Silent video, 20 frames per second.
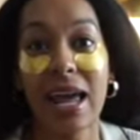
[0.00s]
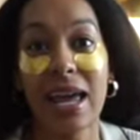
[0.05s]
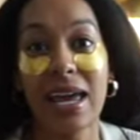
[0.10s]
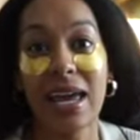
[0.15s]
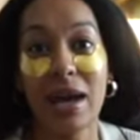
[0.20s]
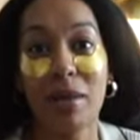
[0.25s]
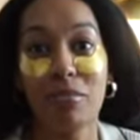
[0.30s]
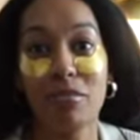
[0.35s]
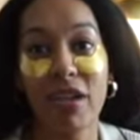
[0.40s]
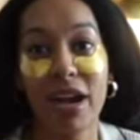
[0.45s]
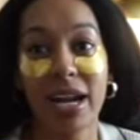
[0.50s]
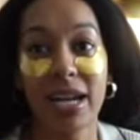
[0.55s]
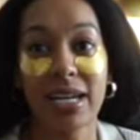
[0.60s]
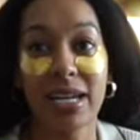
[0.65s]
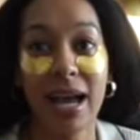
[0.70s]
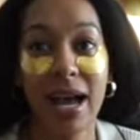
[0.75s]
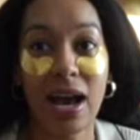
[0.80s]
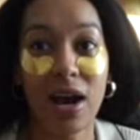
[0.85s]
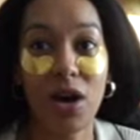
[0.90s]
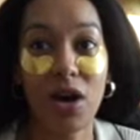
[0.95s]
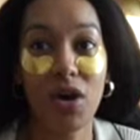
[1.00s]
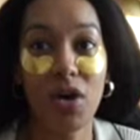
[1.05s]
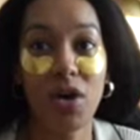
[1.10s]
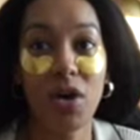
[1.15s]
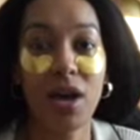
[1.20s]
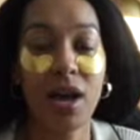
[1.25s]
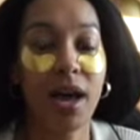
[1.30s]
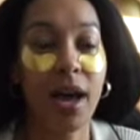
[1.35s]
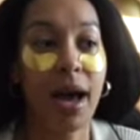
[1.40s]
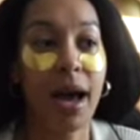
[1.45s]
a.m. right now.
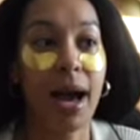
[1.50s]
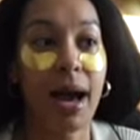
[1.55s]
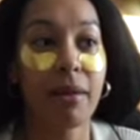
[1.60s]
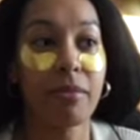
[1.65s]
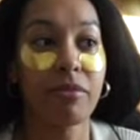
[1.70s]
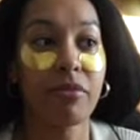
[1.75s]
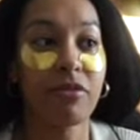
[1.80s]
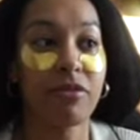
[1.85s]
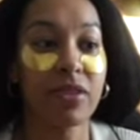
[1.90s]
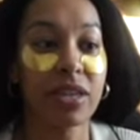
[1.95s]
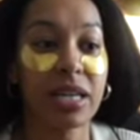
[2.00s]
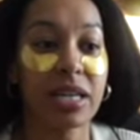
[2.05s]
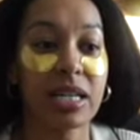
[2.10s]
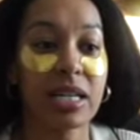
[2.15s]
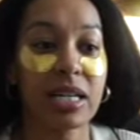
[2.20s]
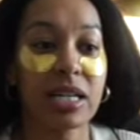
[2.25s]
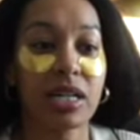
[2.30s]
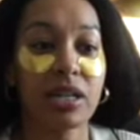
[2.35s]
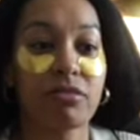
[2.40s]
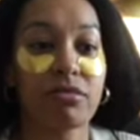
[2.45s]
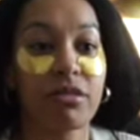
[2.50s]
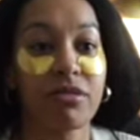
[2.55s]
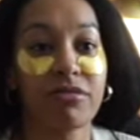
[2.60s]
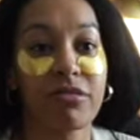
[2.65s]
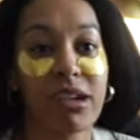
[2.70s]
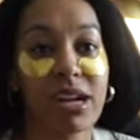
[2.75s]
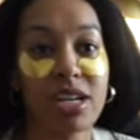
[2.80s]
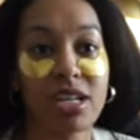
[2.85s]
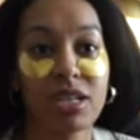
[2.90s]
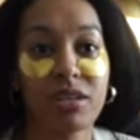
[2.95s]
I'm feeling
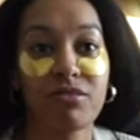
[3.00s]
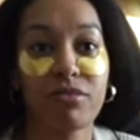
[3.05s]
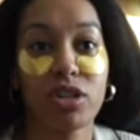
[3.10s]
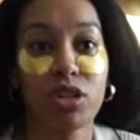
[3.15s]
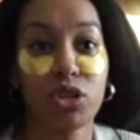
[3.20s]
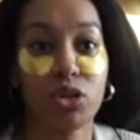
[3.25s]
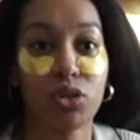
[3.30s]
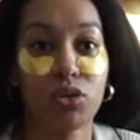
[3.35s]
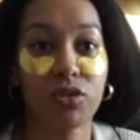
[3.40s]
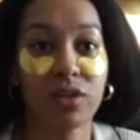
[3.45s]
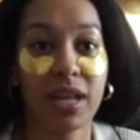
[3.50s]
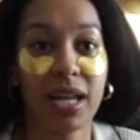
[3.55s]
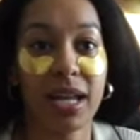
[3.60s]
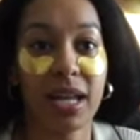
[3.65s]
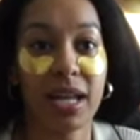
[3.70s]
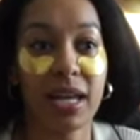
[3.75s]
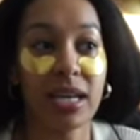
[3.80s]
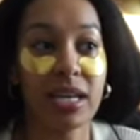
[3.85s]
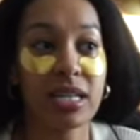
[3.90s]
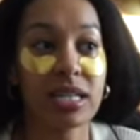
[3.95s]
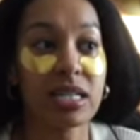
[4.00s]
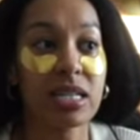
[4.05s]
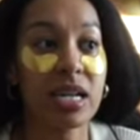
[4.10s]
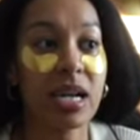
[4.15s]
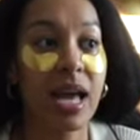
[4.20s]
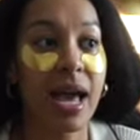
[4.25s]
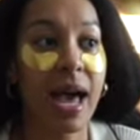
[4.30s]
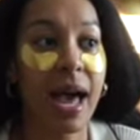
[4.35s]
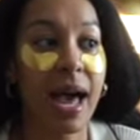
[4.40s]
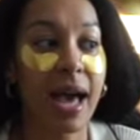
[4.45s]
refreshed and rejuvenated,
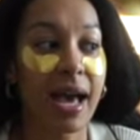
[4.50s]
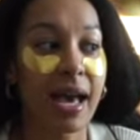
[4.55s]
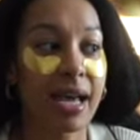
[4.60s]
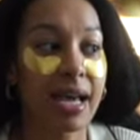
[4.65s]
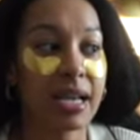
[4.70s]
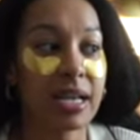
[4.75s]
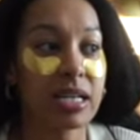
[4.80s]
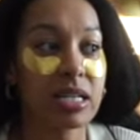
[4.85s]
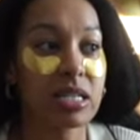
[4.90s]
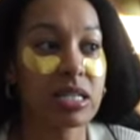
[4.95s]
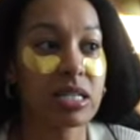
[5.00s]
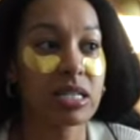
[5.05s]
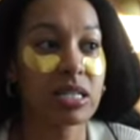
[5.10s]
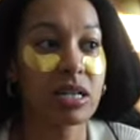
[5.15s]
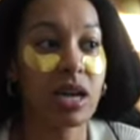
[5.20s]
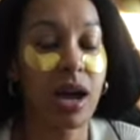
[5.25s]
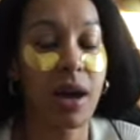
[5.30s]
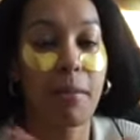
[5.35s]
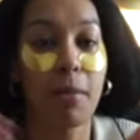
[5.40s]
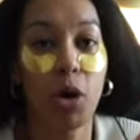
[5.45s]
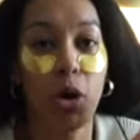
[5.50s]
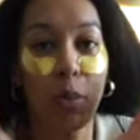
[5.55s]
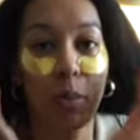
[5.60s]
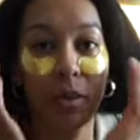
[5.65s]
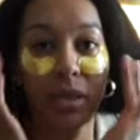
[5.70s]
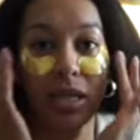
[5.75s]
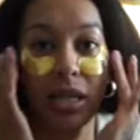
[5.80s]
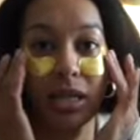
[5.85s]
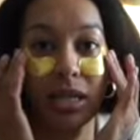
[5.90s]
and I'm hoping that